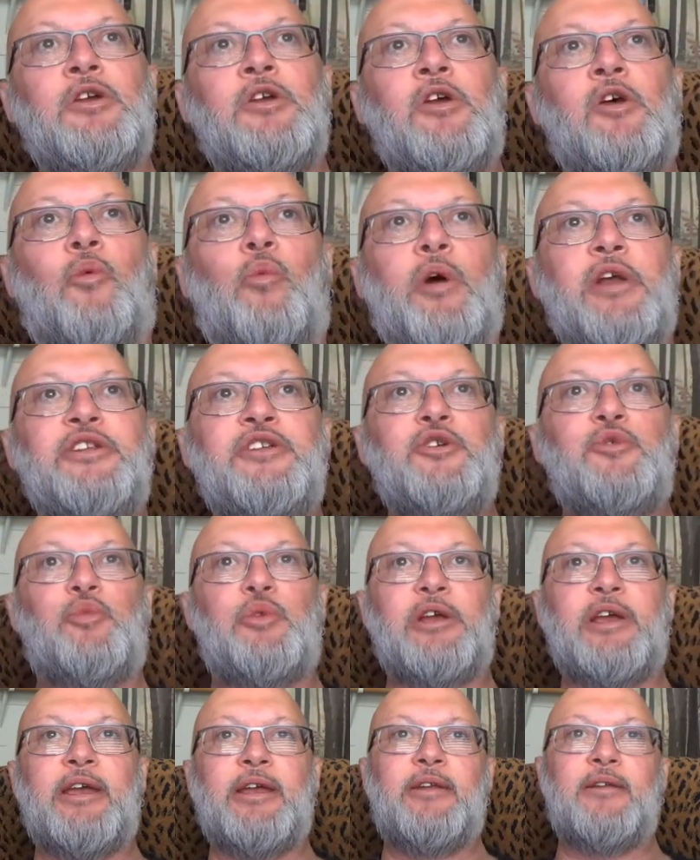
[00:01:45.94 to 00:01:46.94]
when you
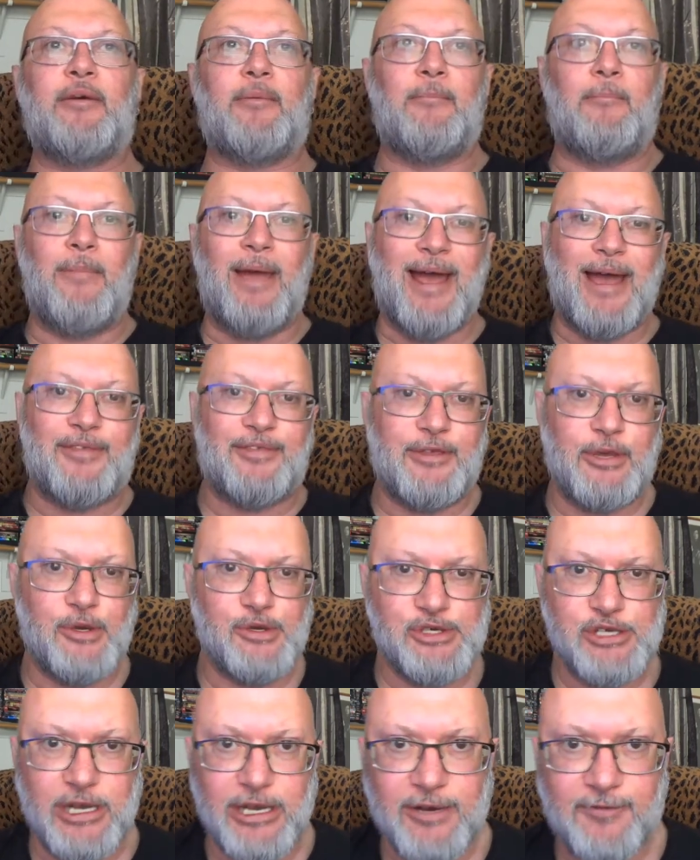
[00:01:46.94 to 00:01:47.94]
read
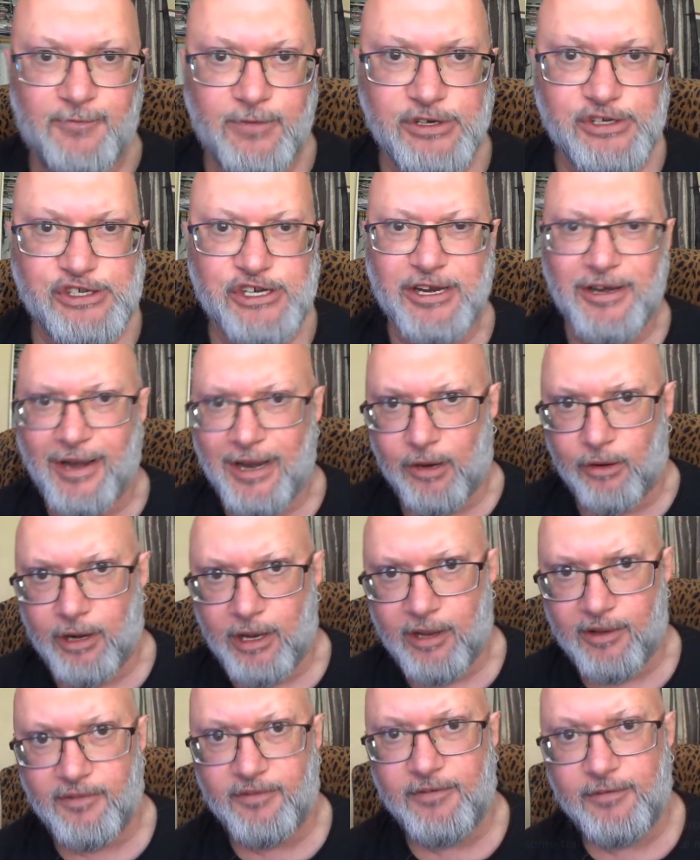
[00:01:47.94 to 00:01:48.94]
Matthew's infancy
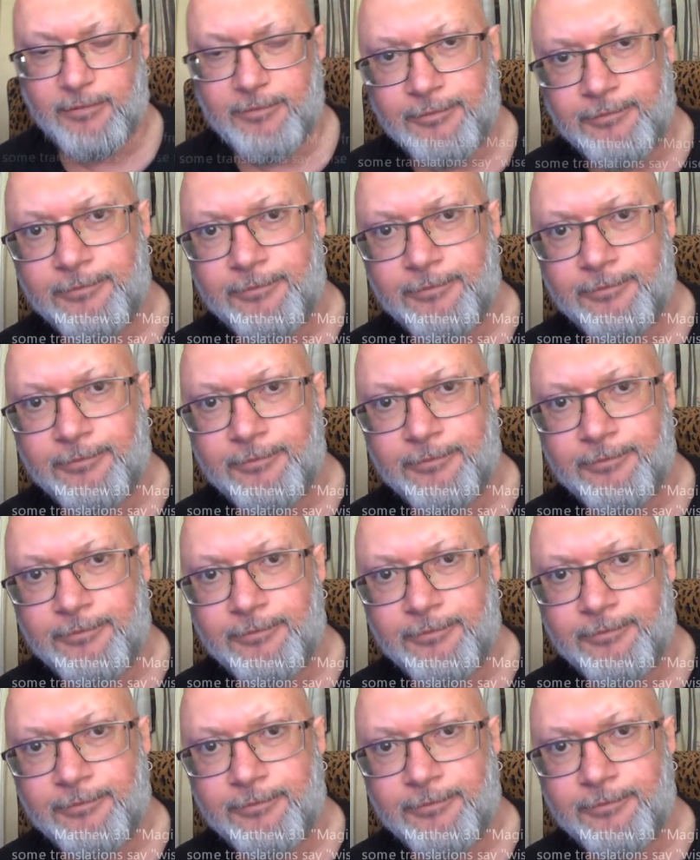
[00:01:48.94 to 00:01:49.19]
narrative,